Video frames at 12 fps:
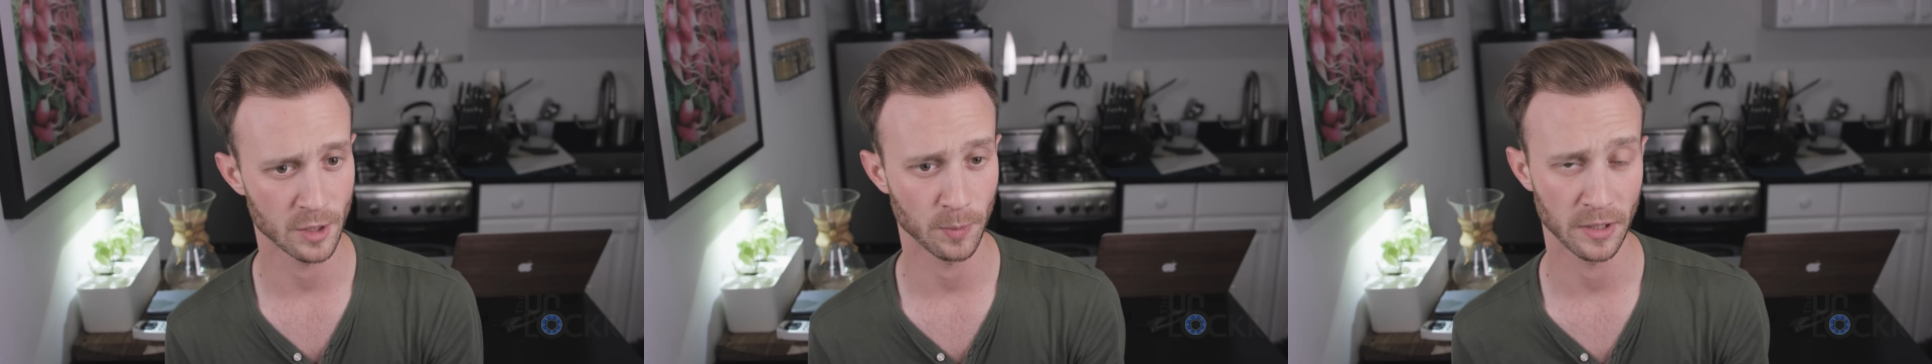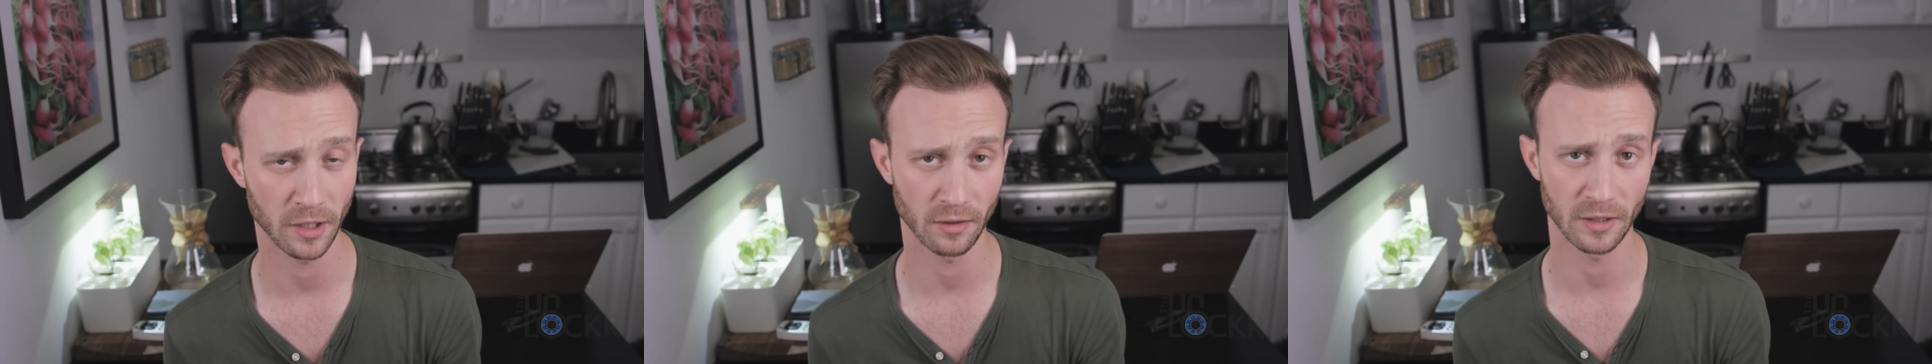these
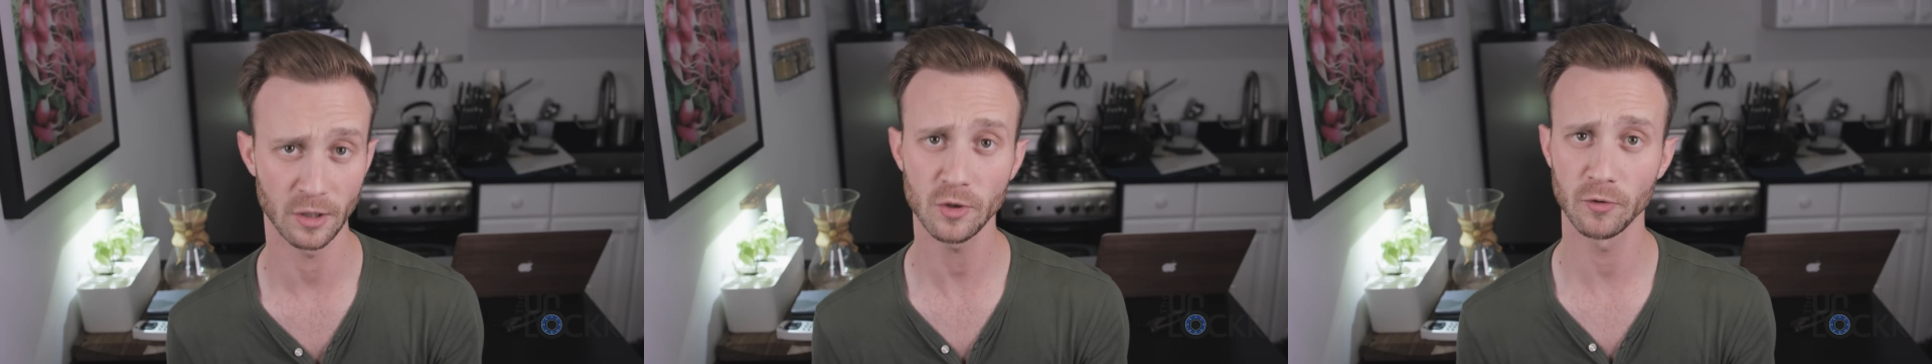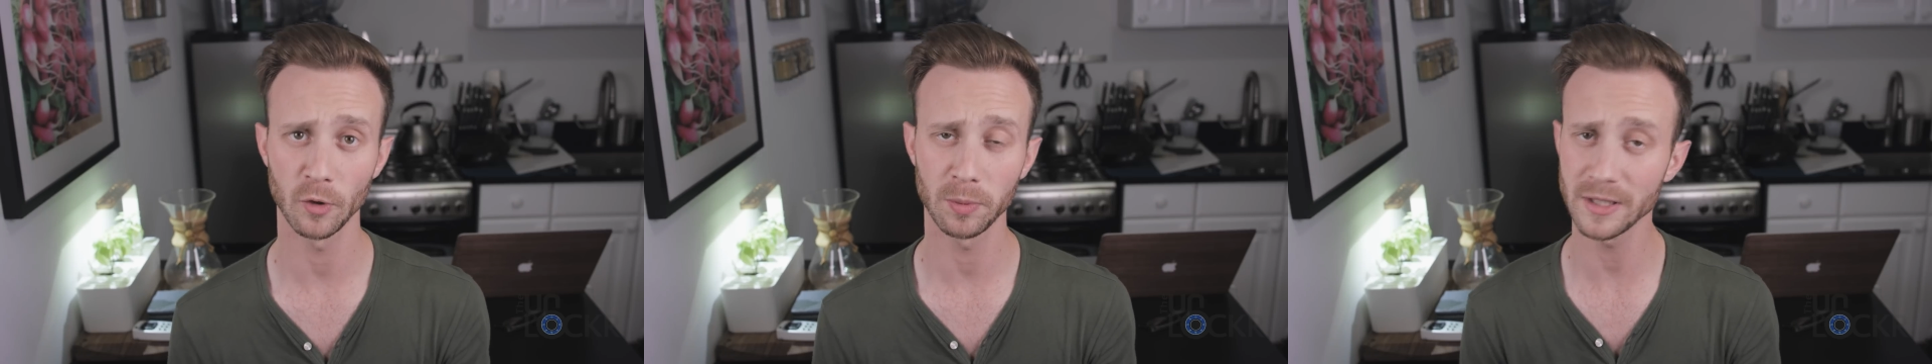particularly
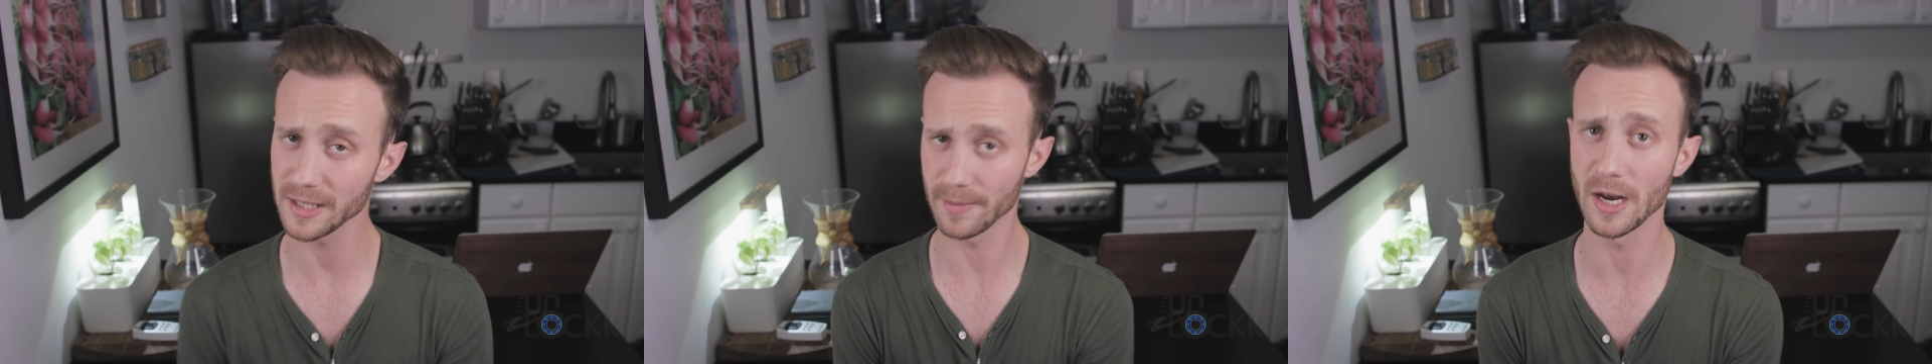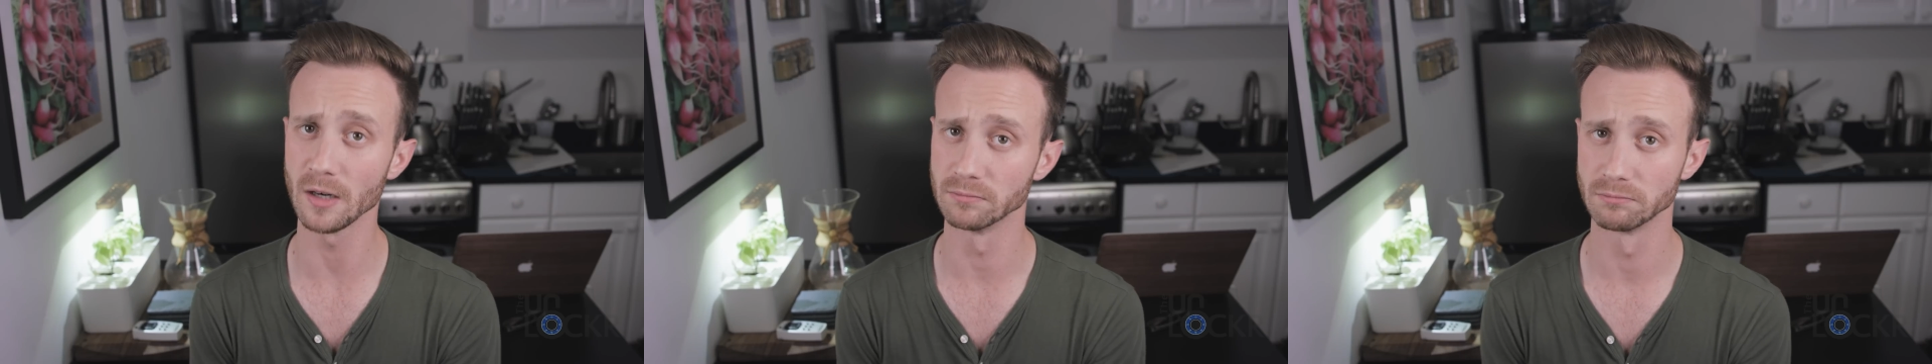useful, please let
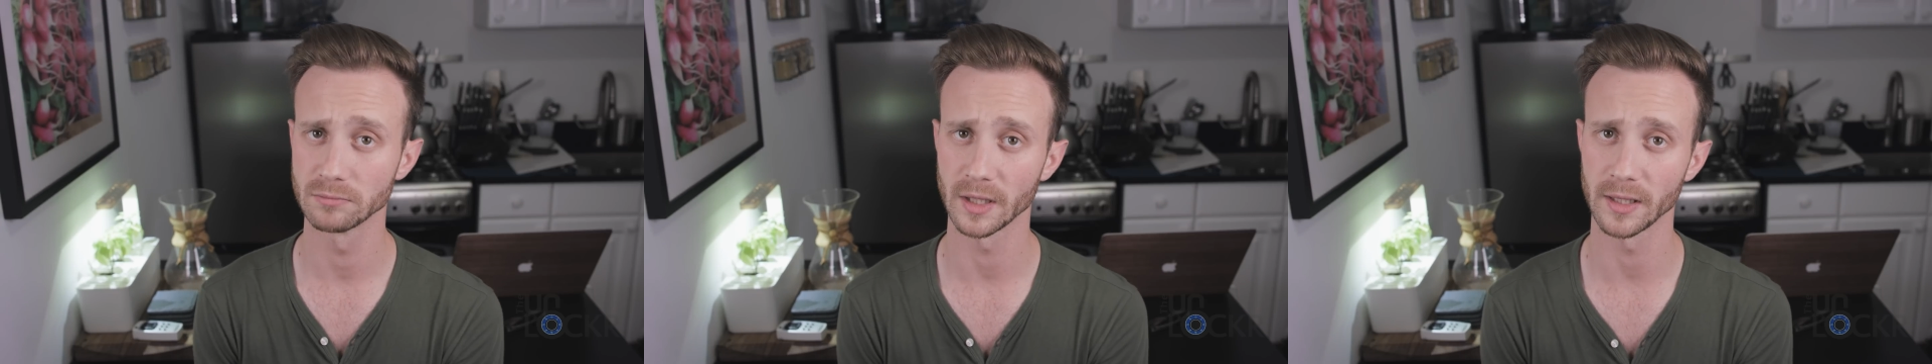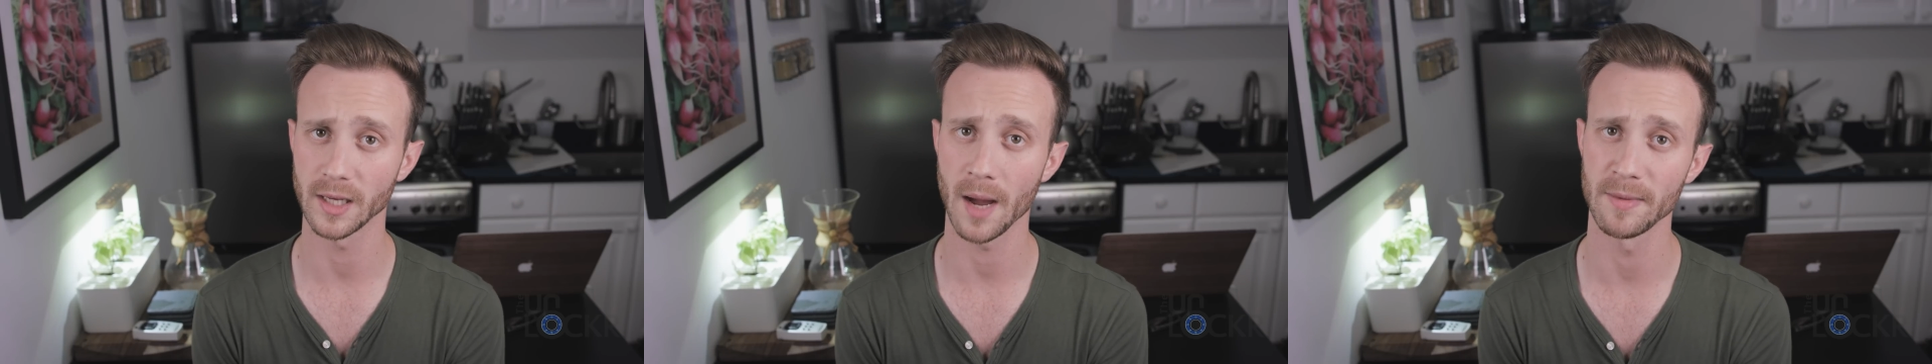me know
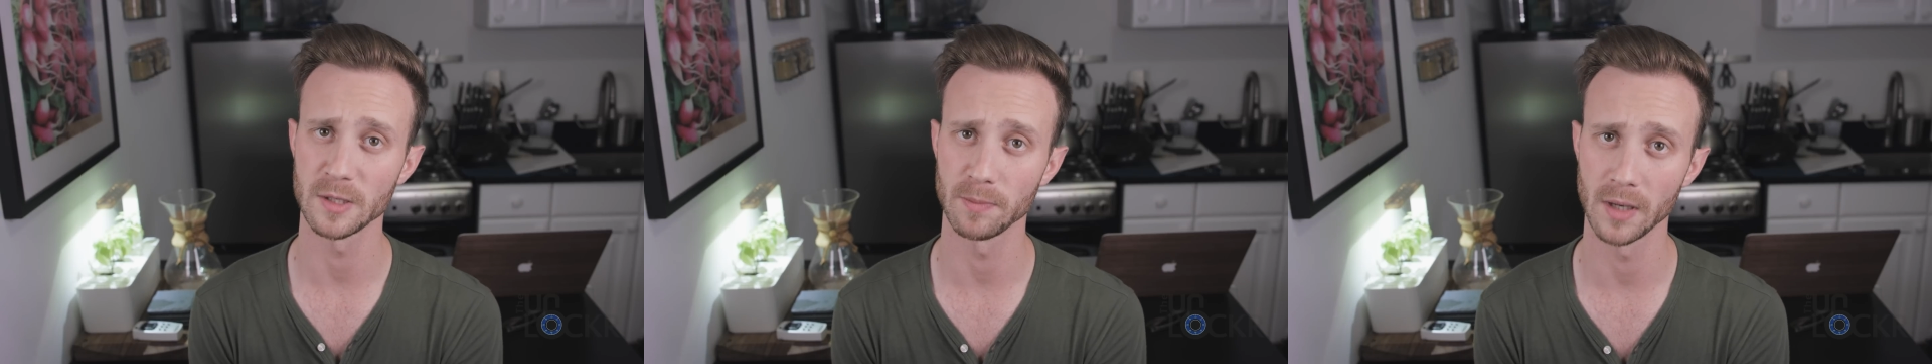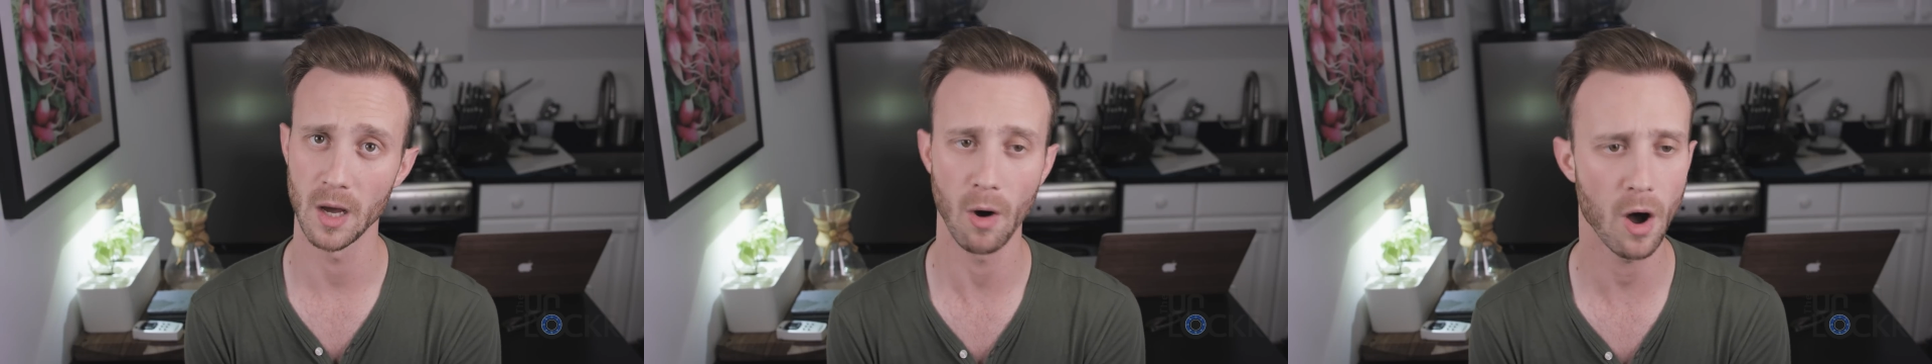in the comments below.